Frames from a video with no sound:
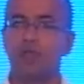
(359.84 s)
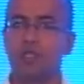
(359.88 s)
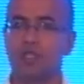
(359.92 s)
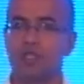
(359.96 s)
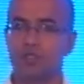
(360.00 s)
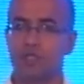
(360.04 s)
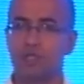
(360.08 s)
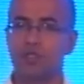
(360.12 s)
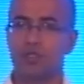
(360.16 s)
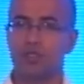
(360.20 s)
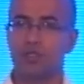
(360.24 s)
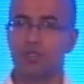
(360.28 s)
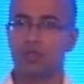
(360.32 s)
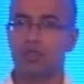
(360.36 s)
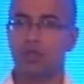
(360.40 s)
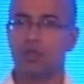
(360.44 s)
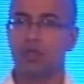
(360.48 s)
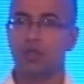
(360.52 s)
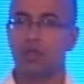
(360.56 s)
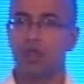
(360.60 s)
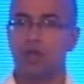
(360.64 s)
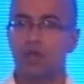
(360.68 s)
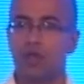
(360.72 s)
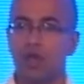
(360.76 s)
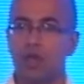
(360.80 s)
wastage
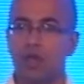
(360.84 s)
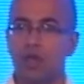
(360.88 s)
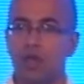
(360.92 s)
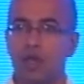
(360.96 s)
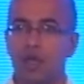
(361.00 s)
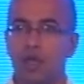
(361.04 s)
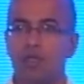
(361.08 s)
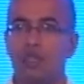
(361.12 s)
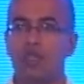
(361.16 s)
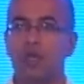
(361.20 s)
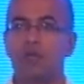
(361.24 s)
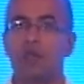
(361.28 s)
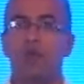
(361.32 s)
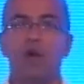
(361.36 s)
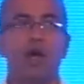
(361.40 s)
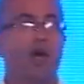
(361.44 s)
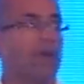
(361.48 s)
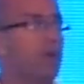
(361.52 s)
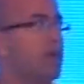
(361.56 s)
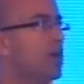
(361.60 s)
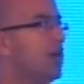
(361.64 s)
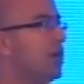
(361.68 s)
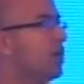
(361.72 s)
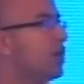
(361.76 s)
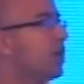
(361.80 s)
and therefore
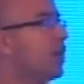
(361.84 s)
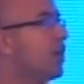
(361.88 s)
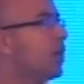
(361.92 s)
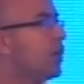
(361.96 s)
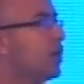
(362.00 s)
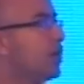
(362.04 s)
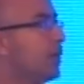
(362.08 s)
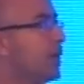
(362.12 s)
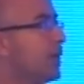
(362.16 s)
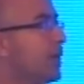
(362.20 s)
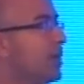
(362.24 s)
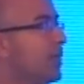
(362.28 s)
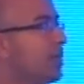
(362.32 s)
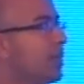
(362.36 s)
higher ROI.